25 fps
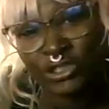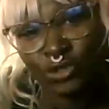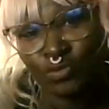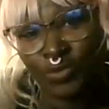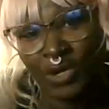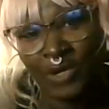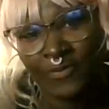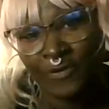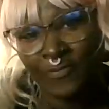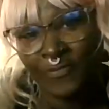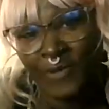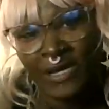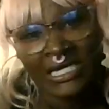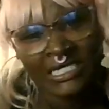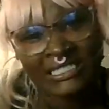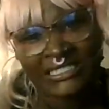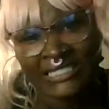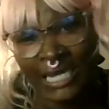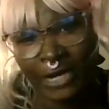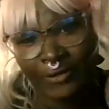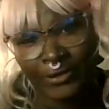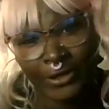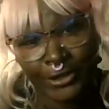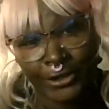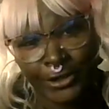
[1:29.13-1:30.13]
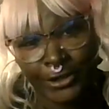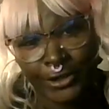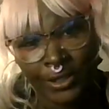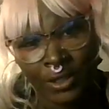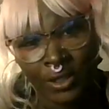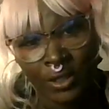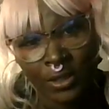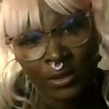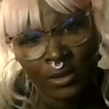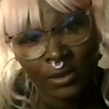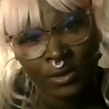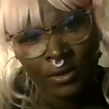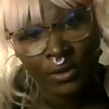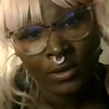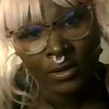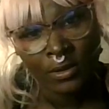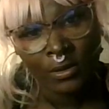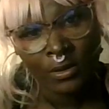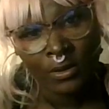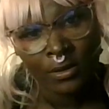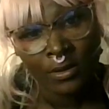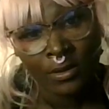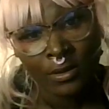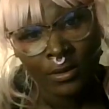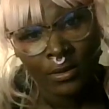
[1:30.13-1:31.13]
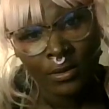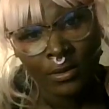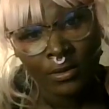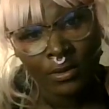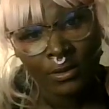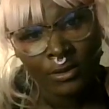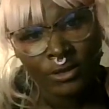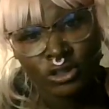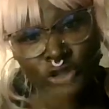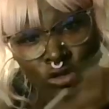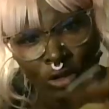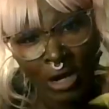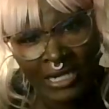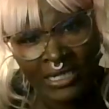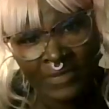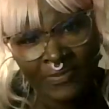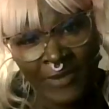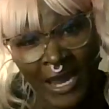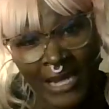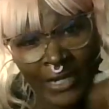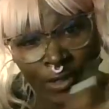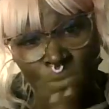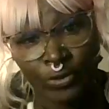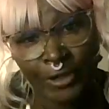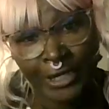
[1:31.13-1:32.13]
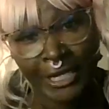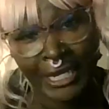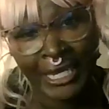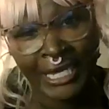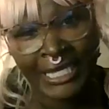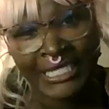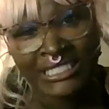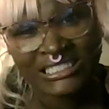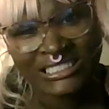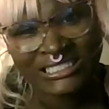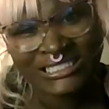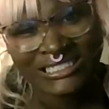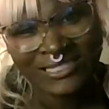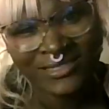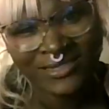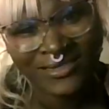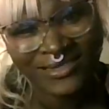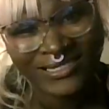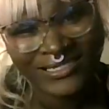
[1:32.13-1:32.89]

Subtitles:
motherfuckers out here trying to pay the rent.